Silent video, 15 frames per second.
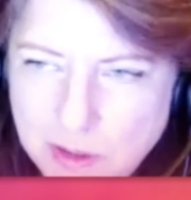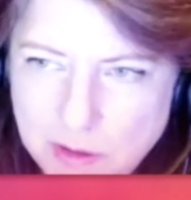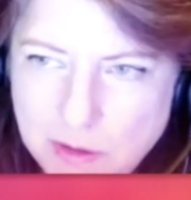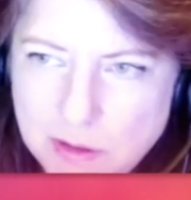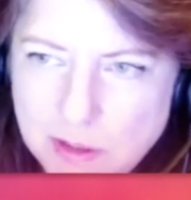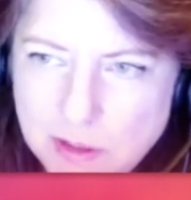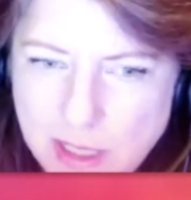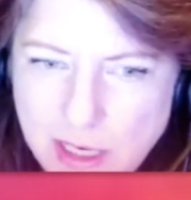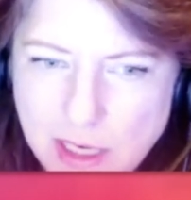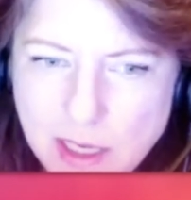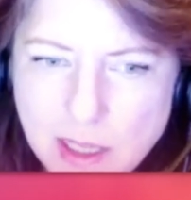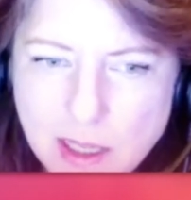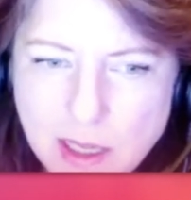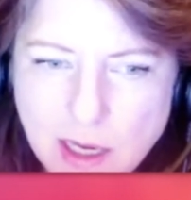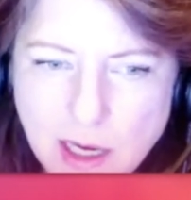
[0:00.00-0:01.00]

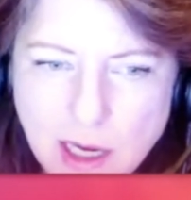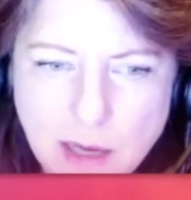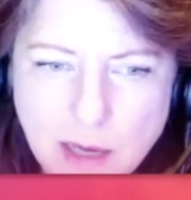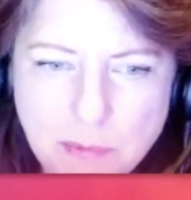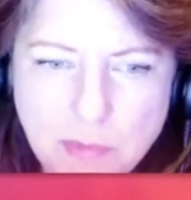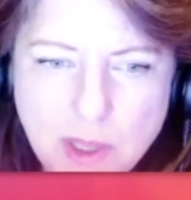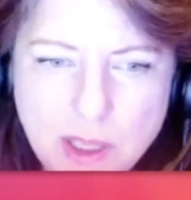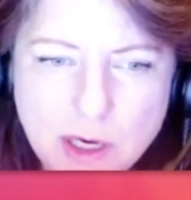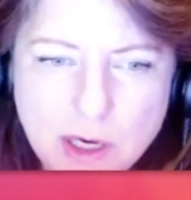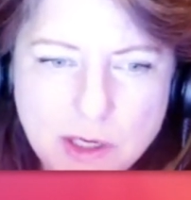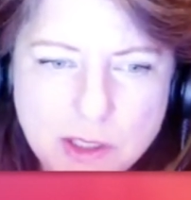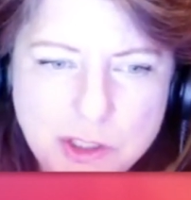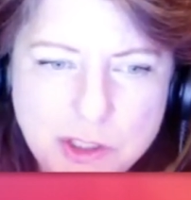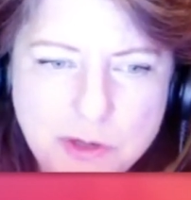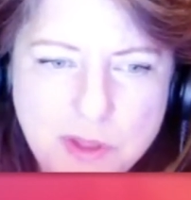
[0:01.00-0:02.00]
clinic,
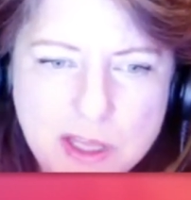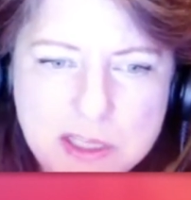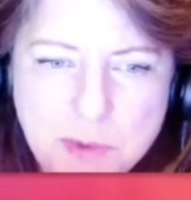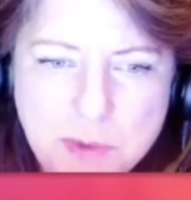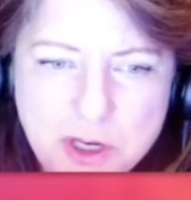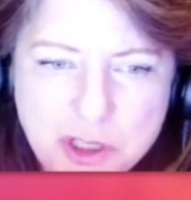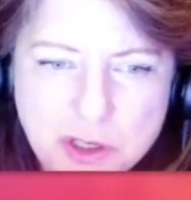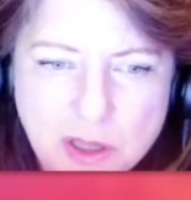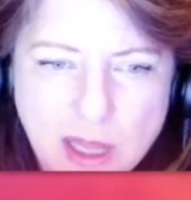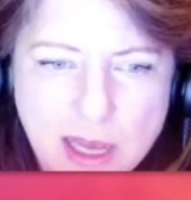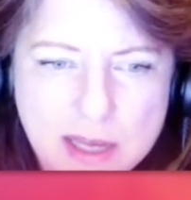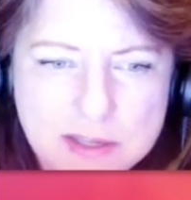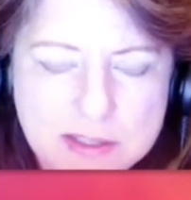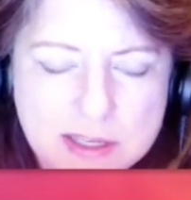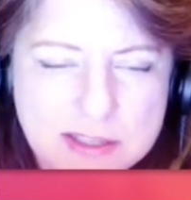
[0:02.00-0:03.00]
do they
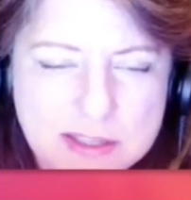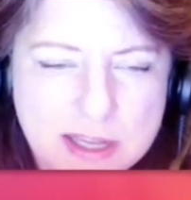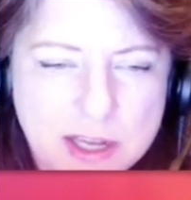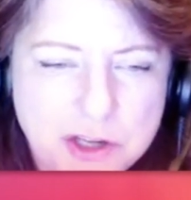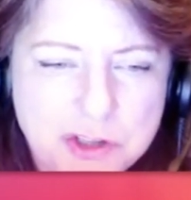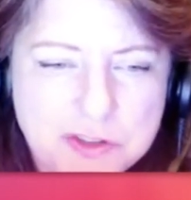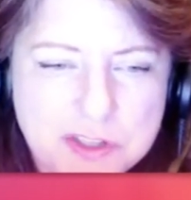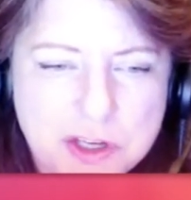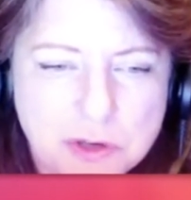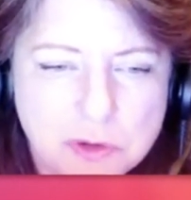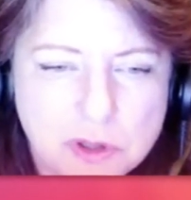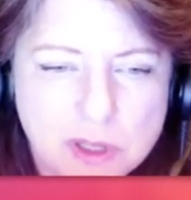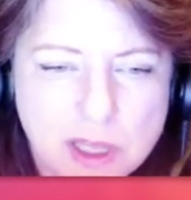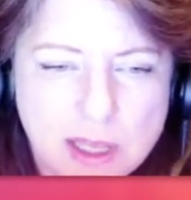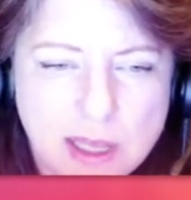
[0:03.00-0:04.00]
specialize? Is the agency you're
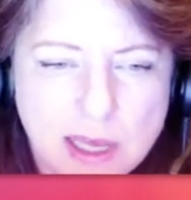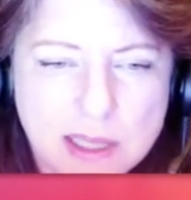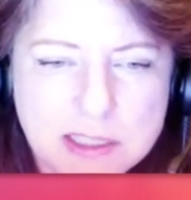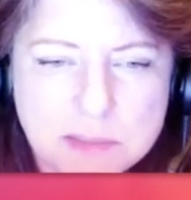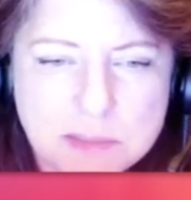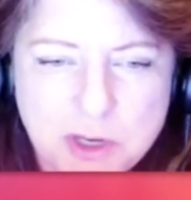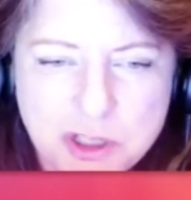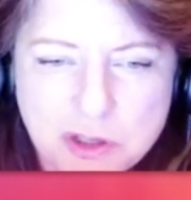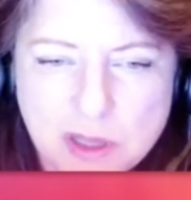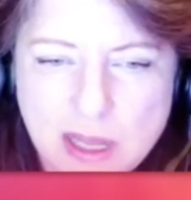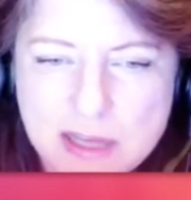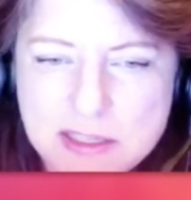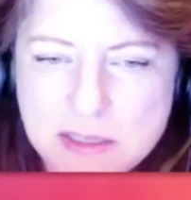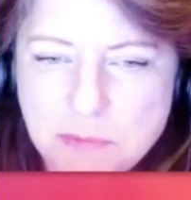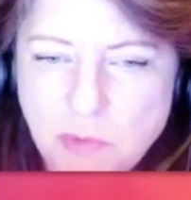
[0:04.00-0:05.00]
looking at
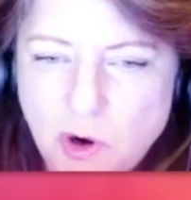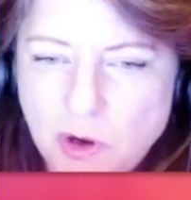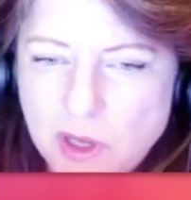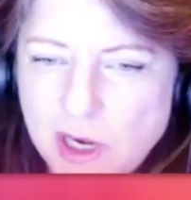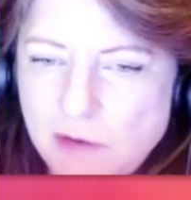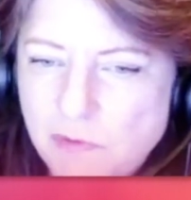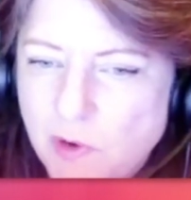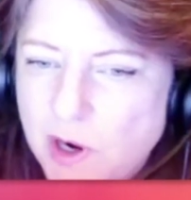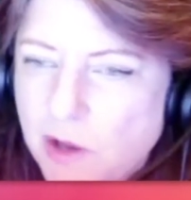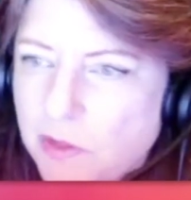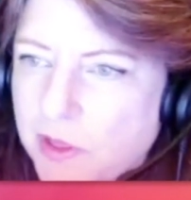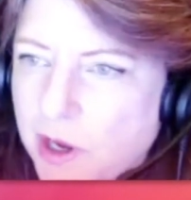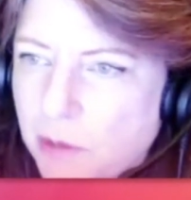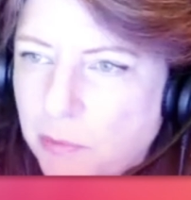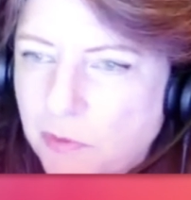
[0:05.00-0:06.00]
specialize in marketing for
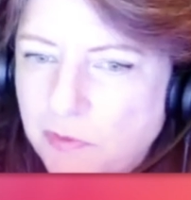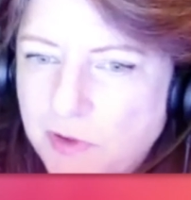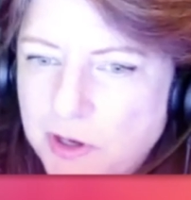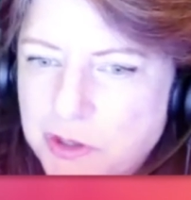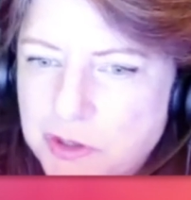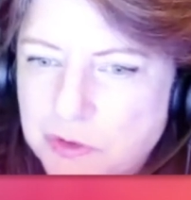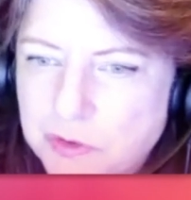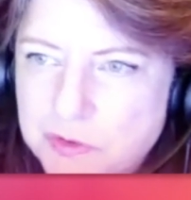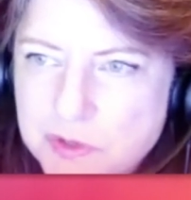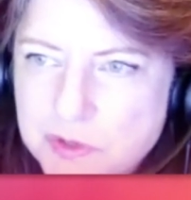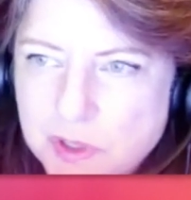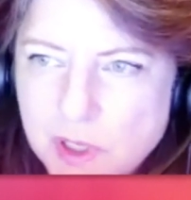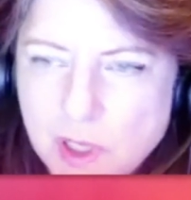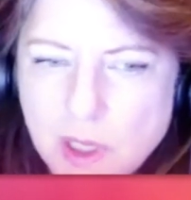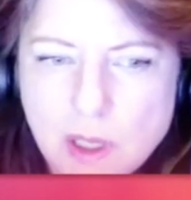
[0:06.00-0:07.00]
healthcare professionals?
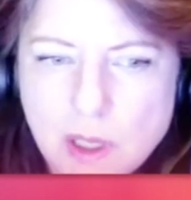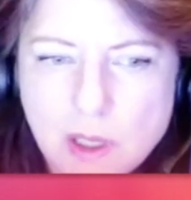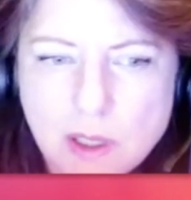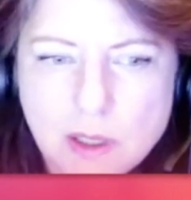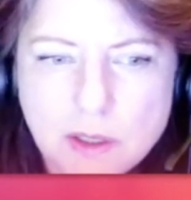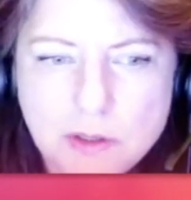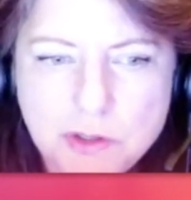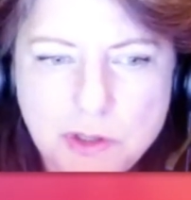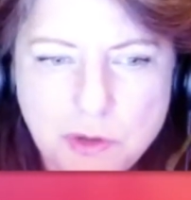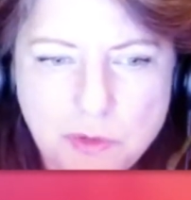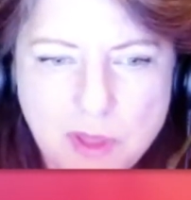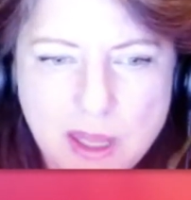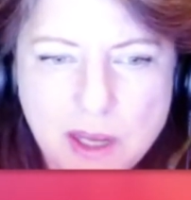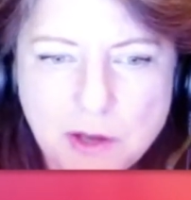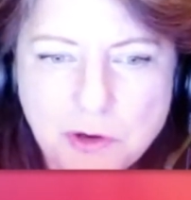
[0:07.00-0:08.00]
Do
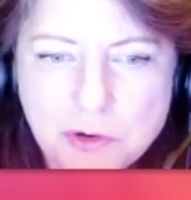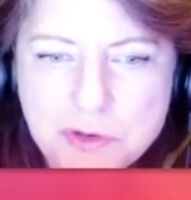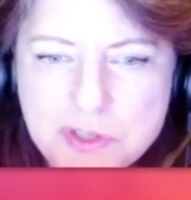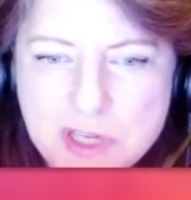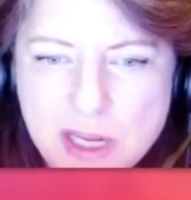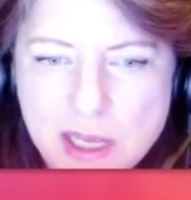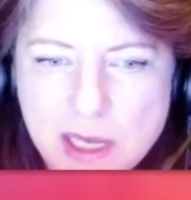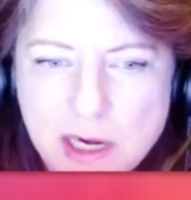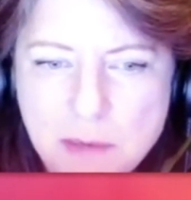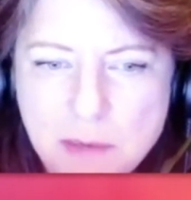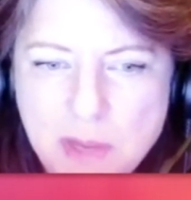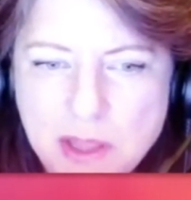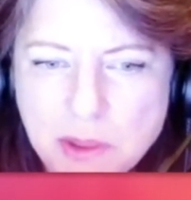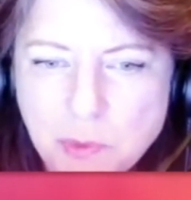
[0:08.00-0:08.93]
they understand and meet the